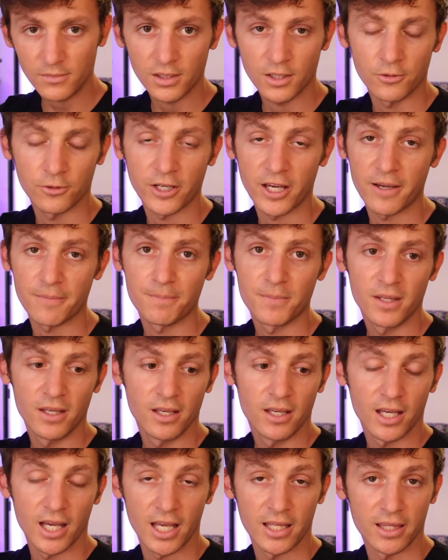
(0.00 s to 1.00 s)
Okay,
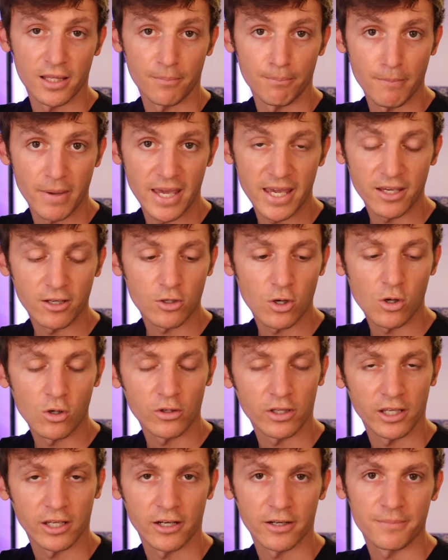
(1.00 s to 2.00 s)
and the main goal
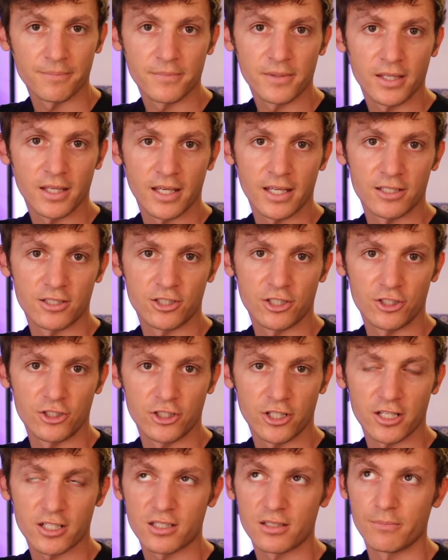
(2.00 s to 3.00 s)
here is to
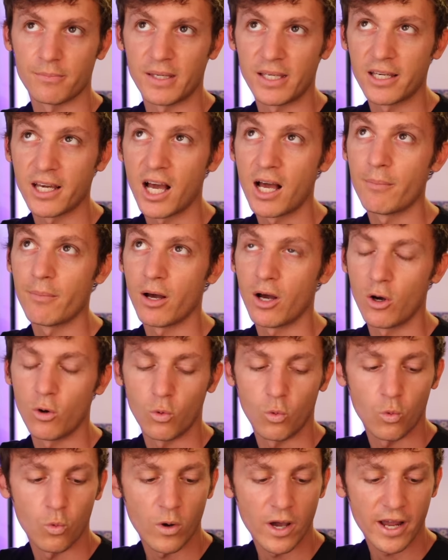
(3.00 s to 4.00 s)
just become
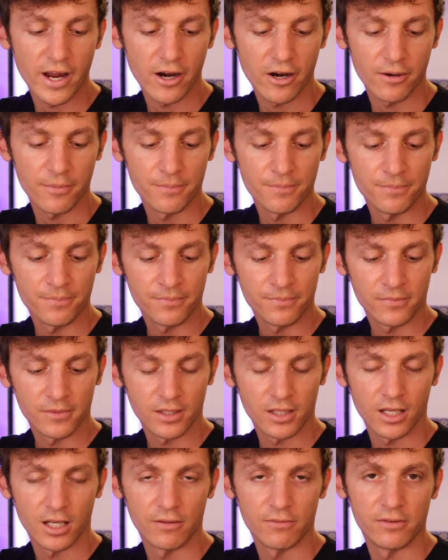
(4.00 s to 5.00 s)
aware
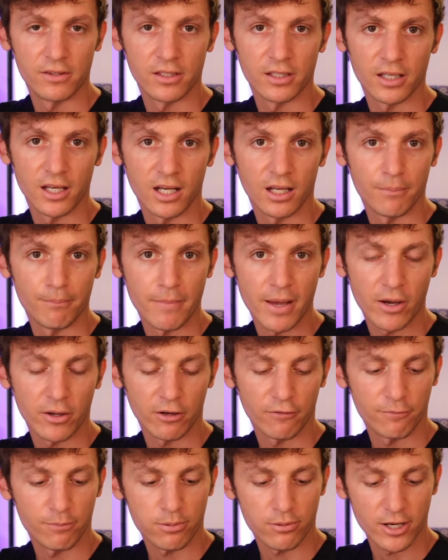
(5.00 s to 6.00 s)
of the amount
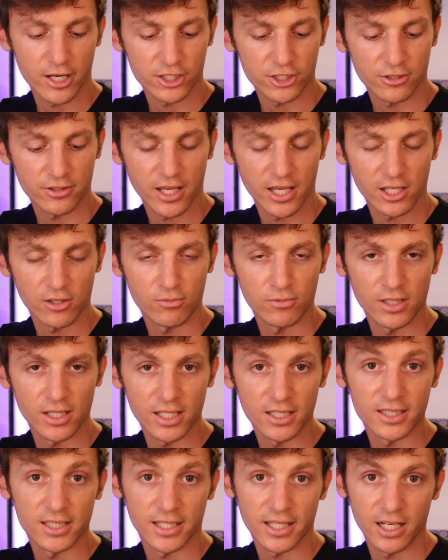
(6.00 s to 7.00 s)
of pressure that you
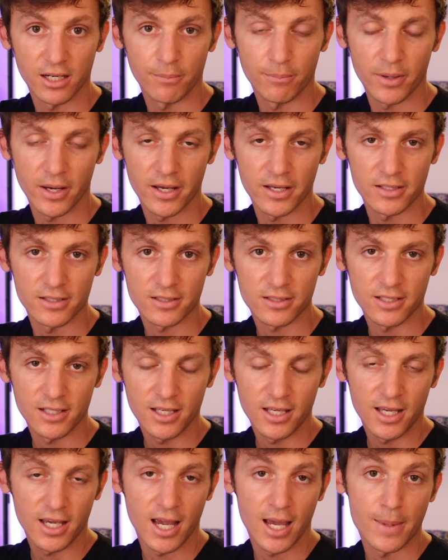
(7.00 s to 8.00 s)
need to get a buzz.
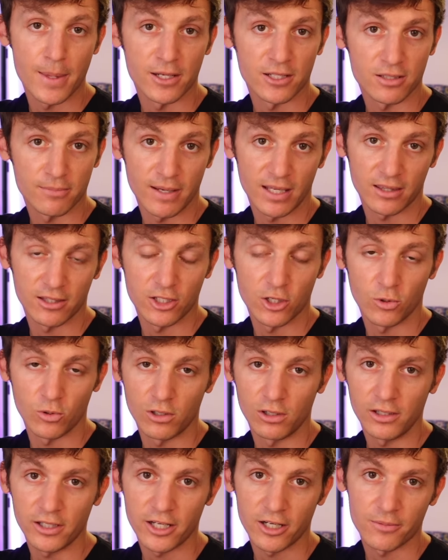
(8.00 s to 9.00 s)
And then to make the note
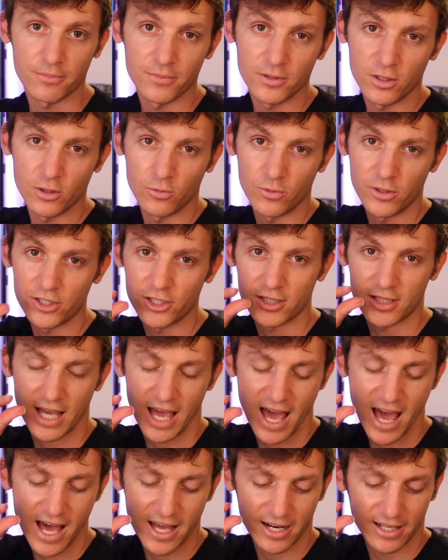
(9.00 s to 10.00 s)
clear, we
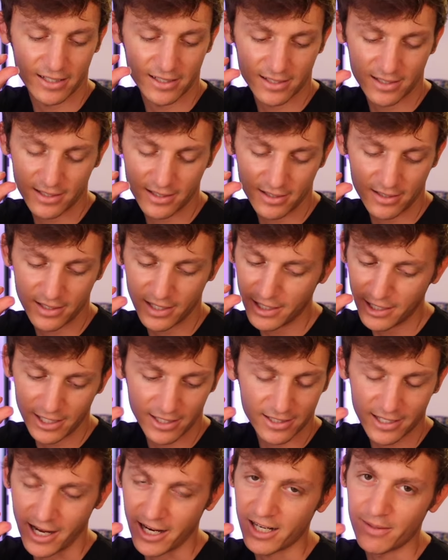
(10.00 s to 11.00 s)
just add a teeny
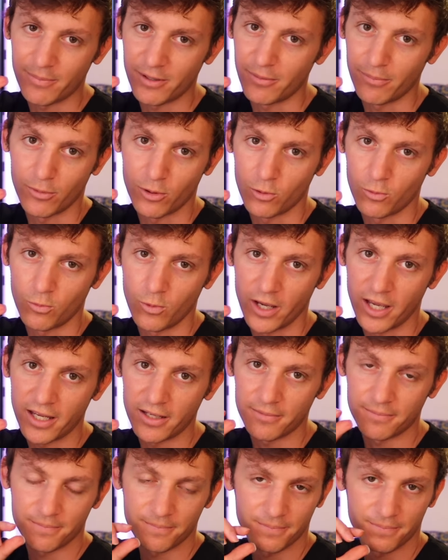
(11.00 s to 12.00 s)
tiny bit more
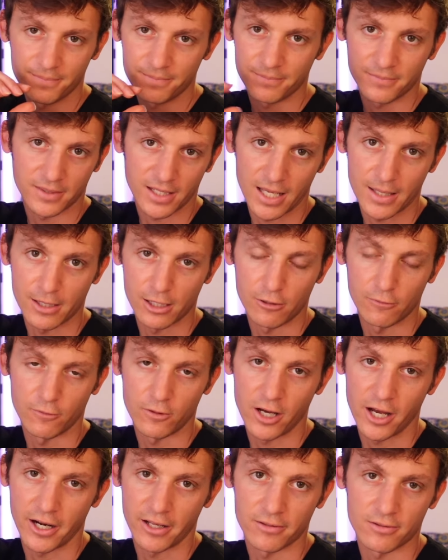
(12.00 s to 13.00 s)
weight, and then you've
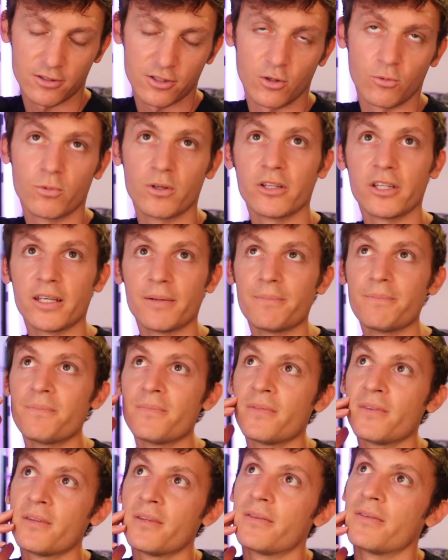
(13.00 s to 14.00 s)
got it. So really,
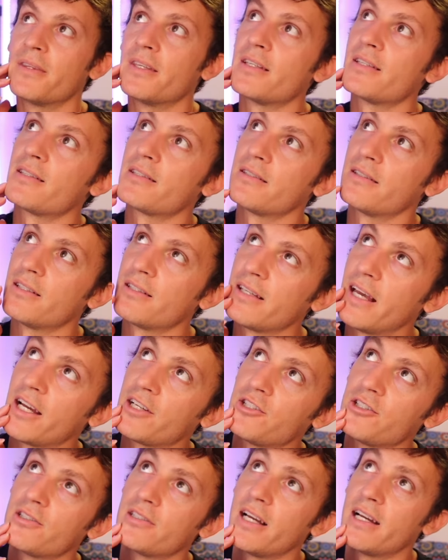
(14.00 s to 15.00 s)
this
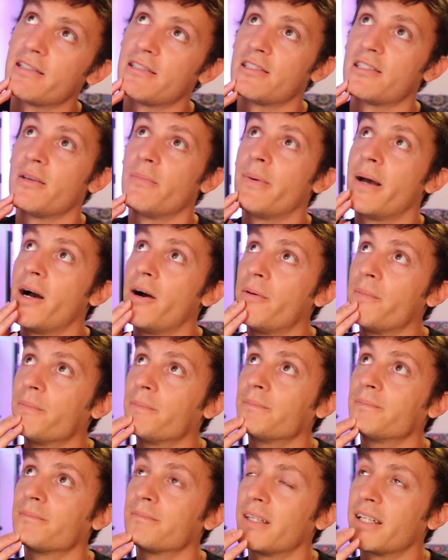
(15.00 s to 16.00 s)
exercise is about,
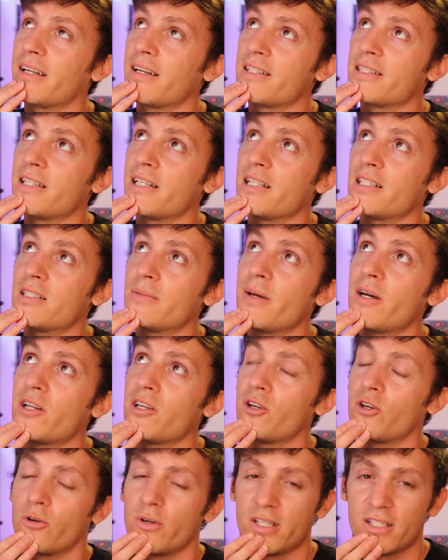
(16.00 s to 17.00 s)
like I said, it's about
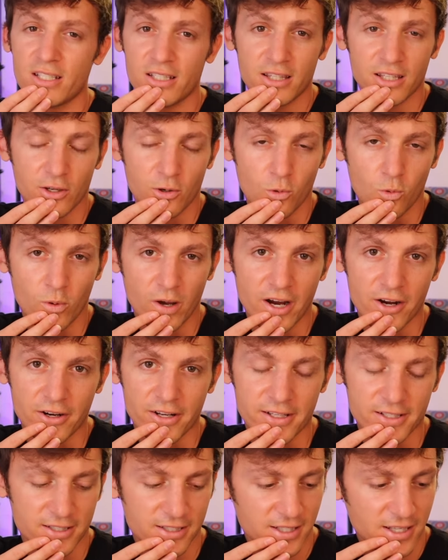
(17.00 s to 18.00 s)
increasing the
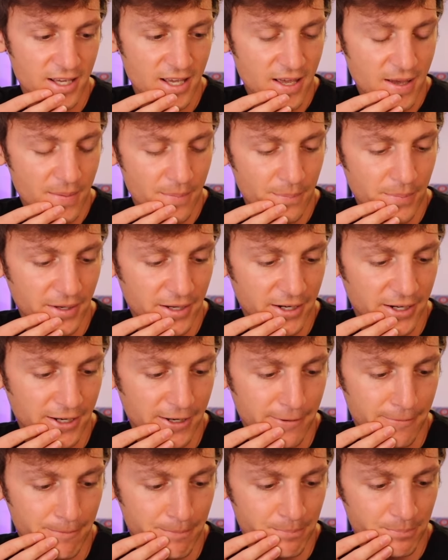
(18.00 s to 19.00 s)
awareness,
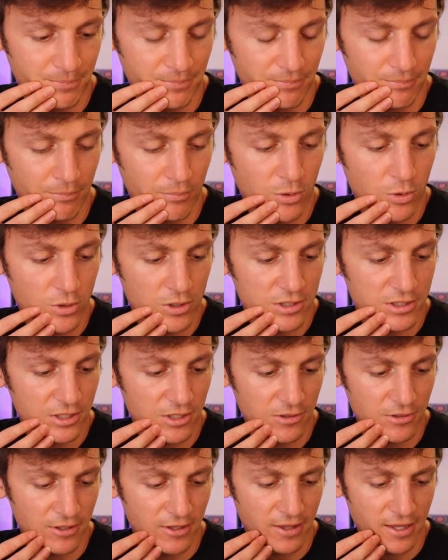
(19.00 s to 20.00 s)
but more
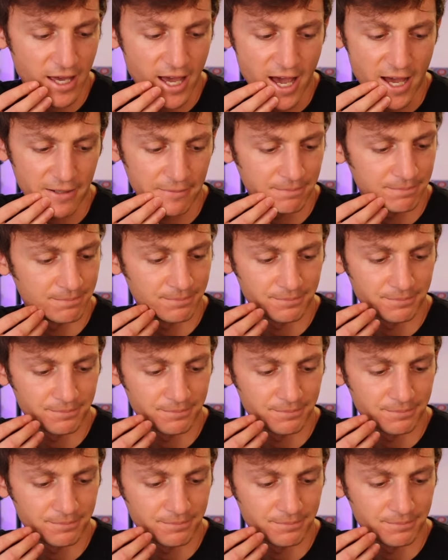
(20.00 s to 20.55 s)
so than that,